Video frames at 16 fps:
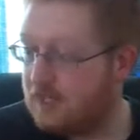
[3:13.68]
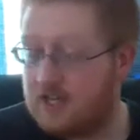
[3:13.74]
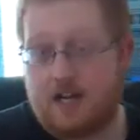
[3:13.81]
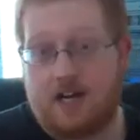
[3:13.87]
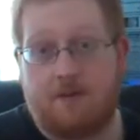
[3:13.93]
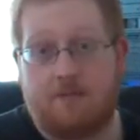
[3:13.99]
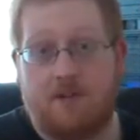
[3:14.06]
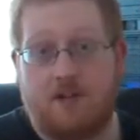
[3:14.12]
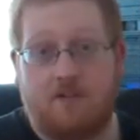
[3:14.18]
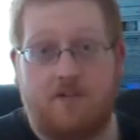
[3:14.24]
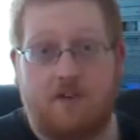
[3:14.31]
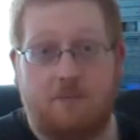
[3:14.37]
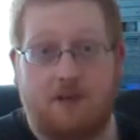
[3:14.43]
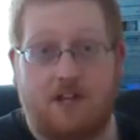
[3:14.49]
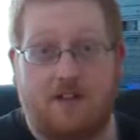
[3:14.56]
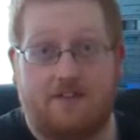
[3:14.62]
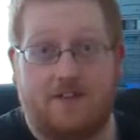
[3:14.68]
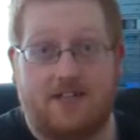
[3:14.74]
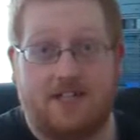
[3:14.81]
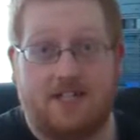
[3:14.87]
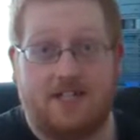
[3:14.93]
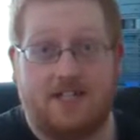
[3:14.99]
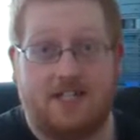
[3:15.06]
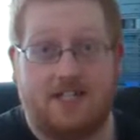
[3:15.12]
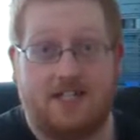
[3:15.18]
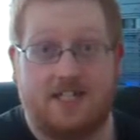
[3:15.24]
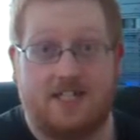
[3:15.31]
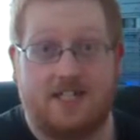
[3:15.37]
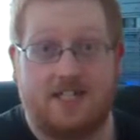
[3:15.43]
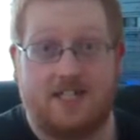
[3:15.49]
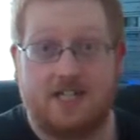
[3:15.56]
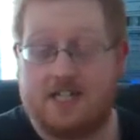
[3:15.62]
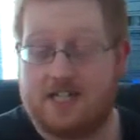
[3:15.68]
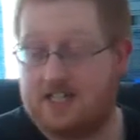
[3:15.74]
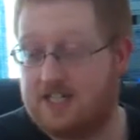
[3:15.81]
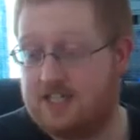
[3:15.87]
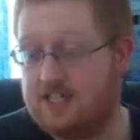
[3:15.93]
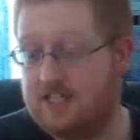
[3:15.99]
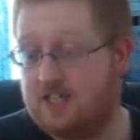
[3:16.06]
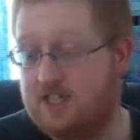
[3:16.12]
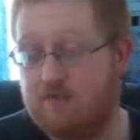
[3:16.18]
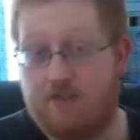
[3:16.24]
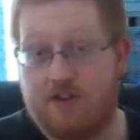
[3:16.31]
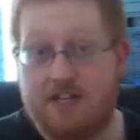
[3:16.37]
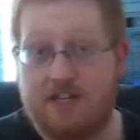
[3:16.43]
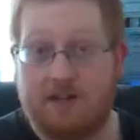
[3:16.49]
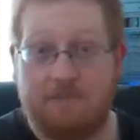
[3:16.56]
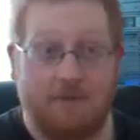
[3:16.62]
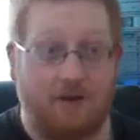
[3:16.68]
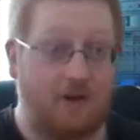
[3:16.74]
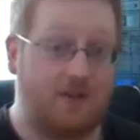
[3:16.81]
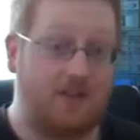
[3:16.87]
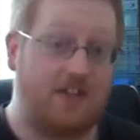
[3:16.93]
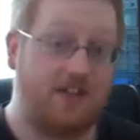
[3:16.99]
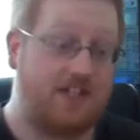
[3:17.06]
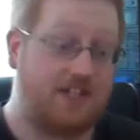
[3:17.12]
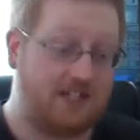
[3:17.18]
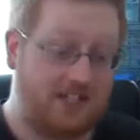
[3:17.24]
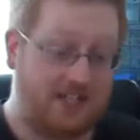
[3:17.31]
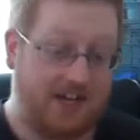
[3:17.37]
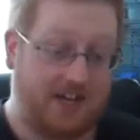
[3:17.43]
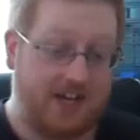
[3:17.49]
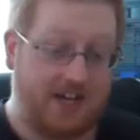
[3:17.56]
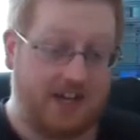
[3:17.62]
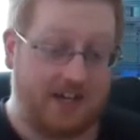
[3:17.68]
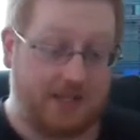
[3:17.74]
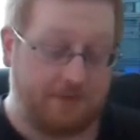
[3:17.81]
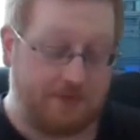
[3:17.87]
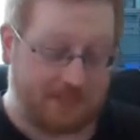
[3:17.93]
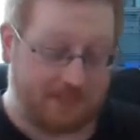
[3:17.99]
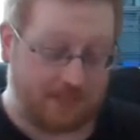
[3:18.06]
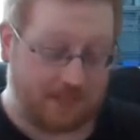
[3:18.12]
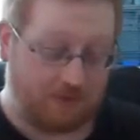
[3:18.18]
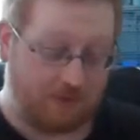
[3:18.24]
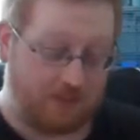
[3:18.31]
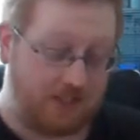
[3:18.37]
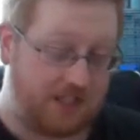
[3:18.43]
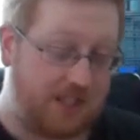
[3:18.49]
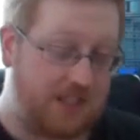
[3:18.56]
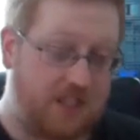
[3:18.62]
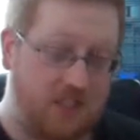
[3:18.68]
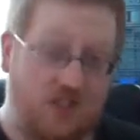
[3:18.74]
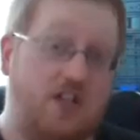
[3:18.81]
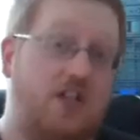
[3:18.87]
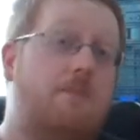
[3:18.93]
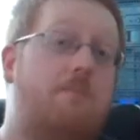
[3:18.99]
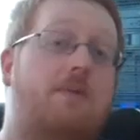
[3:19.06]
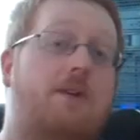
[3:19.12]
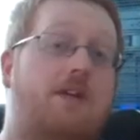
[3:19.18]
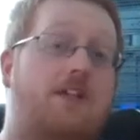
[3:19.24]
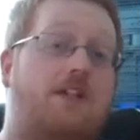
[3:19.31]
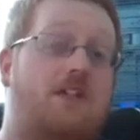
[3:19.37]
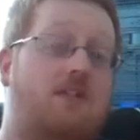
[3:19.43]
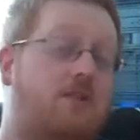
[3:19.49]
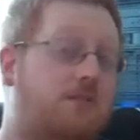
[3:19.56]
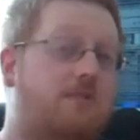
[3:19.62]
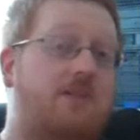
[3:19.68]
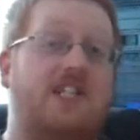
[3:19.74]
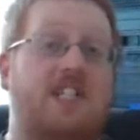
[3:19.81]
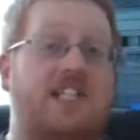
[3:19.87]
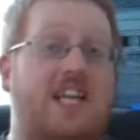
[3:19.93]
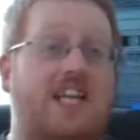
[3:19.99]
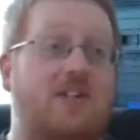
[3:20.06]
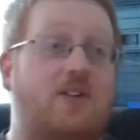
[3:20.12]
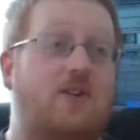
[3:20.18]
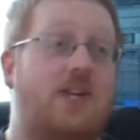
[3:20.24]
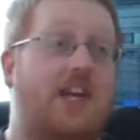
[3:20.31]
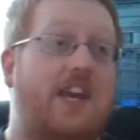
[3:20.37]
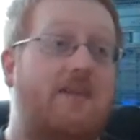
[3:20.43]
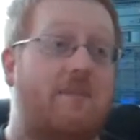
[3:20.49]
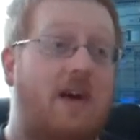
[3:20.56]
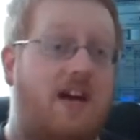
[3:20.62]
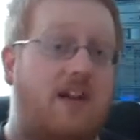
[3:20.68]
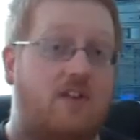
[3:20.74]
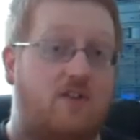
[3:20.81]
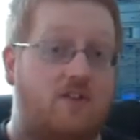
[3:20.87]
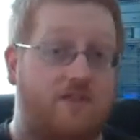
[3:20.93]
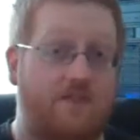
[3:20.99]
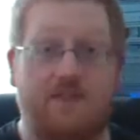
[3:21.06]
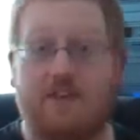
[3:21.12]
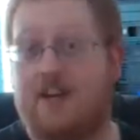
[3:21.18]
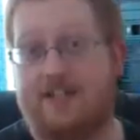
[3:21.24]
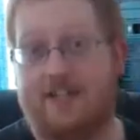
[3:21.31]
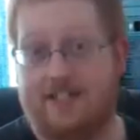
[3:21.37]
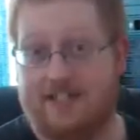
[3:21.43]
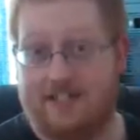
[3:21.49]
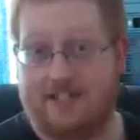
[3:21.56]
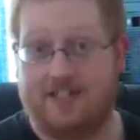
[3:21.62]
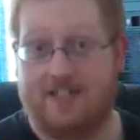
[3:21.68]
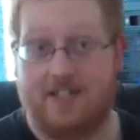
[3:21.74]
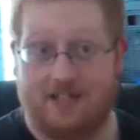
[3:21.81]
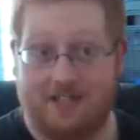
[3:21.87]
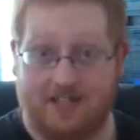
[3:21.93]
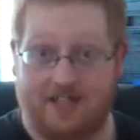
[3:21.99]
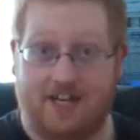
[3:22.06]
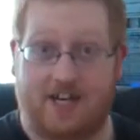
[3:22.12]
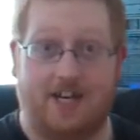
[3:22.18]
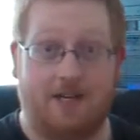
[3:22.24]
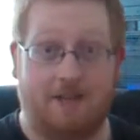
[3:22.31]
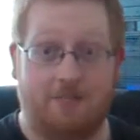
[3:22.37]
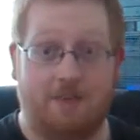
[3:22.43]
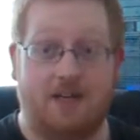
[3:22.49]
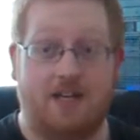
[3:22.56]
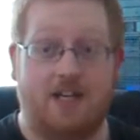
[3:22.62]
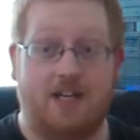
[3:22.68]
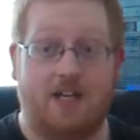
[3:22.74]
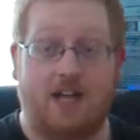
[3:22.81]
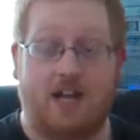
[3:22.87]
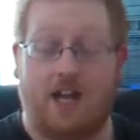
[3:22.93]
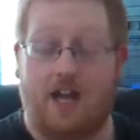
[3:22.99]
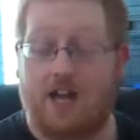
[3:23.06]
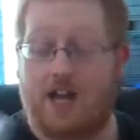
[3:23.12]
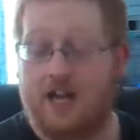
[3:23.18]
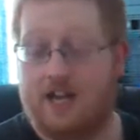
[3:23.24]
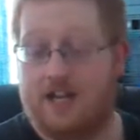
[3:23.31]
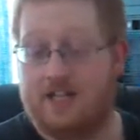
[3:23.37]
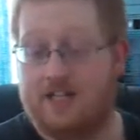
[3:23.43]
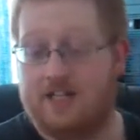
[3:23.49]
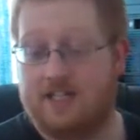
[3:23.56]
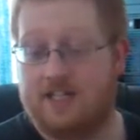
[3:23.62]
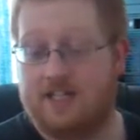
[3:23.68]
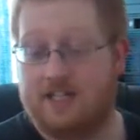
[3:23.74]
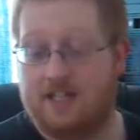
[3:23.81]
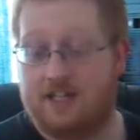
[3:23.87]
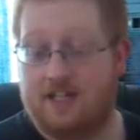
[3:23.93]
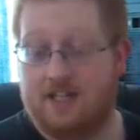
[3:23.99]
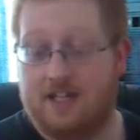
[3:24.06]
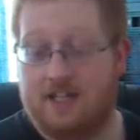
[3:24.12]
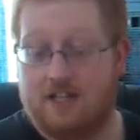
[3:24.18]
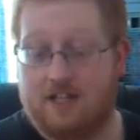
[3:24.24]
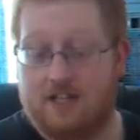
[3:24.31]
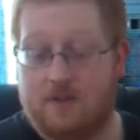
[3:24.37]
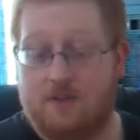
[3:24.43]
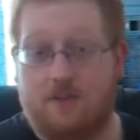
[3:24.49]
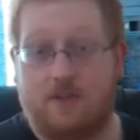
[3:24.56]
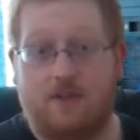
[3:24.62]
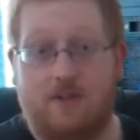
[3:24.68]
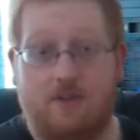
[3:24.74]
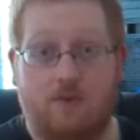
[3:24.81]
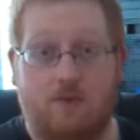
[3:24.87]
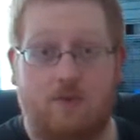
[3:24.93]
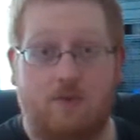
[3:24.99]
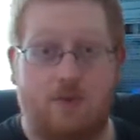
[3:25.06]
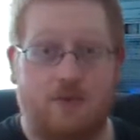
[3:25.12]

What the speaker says: not a football fan. The reason I bought this is because it was the cheapest Super Nintendo game I could find at the time. And what you